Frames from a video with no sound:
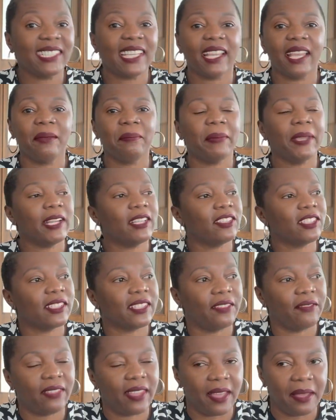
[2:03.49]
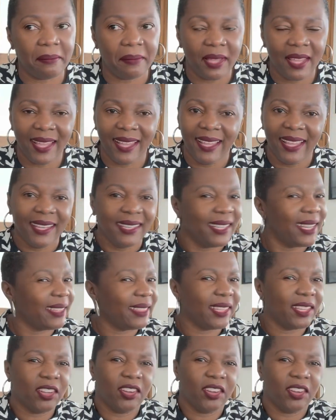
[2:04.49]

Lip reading: taking pictures of them. Nothing